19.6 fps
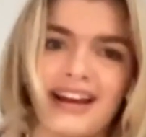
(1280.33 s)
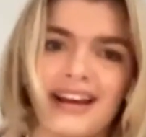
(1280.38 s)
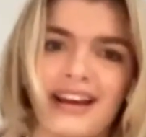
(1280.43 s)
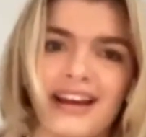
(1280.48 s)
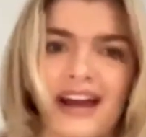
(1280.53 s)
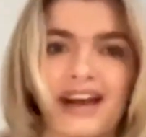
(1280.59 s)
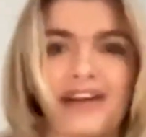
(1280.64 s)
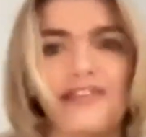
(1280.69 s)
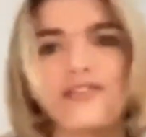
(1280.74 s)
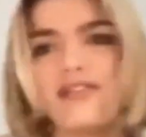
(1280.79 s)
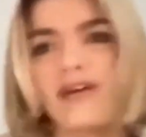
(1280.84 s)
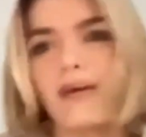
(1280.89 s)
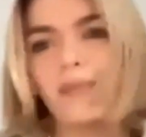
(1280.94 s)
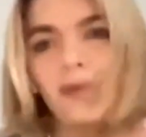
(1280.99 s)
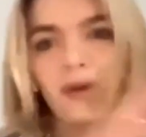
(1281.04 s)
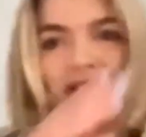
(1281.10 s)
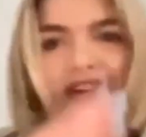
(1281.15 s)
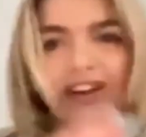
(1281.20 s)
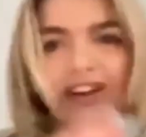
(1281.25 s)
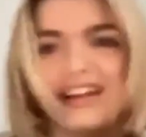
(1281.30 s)
like
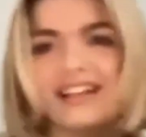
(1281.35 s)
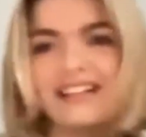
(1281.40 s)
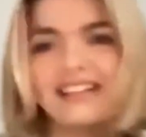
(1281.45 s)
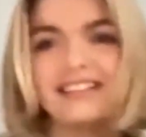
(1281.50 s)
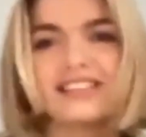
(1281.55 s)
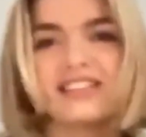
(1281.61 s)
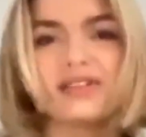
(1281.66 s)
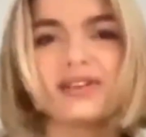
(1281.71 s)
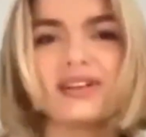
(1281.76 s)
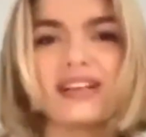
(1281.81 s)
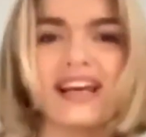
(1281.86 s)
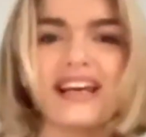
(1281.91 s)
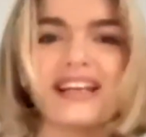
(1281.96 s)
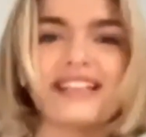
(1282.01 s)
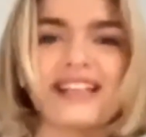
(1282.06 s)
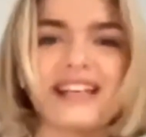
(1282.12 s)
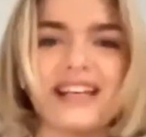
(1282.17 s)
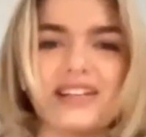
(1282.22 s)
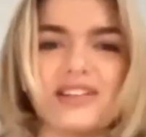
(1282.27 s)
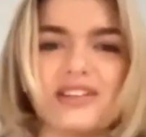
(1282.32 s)
February
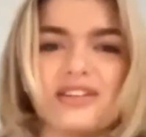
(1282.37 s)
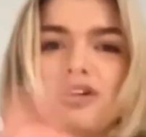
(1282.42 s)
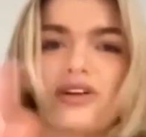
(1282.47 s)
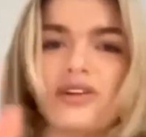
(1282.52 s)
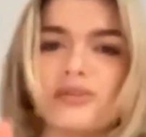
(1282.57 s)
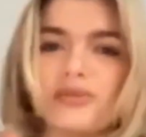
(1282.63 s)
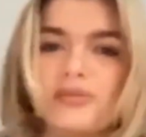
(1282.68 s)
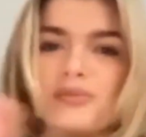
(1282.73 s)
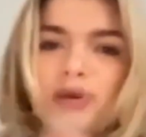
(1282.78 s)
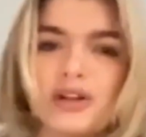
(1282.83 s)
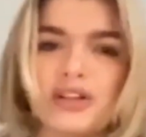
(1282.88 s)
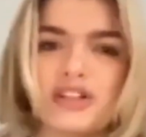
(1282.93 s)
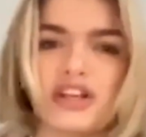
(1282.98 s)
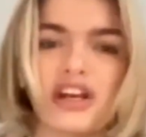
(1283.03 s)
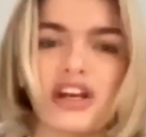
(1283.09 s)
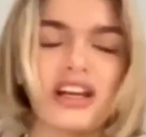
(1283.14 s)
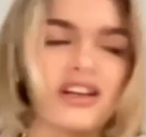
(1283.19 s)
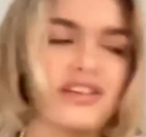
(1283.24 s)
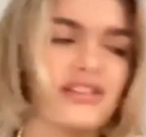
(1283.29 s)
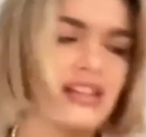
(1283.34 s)
2018 or much
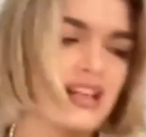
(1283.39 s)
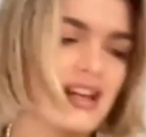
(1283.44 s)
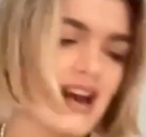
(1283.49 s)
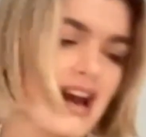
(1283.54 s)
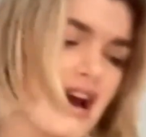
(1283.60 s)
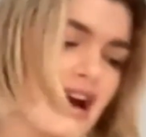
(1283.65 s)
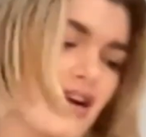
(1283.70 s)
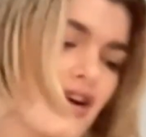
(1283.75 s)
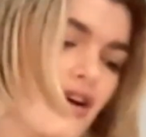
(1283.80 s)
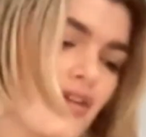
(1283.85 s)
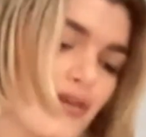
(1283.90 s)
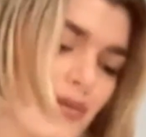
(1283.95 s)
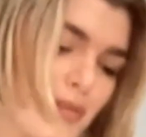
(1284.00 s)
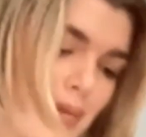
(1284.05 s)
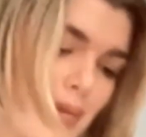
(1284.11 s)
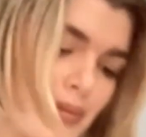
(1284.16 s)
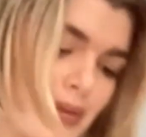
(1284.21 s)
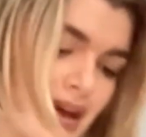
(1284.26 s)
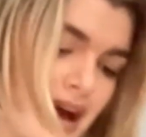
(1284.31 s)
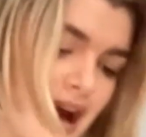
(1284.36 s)
earlier in the year. I can't
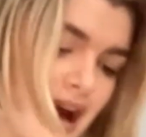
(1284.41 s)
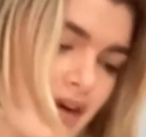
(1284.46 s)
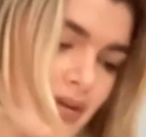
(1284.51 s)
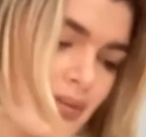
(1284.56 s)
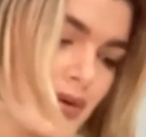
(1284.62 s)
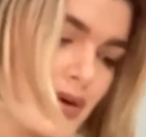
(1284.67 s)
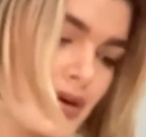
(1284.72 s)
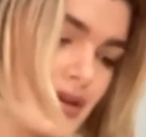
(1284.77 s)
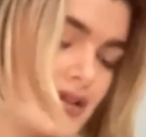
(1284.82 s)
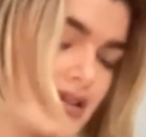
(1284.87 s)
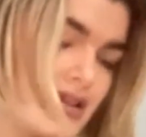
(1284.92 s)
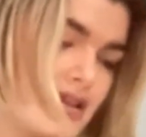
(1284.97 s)
remember now, but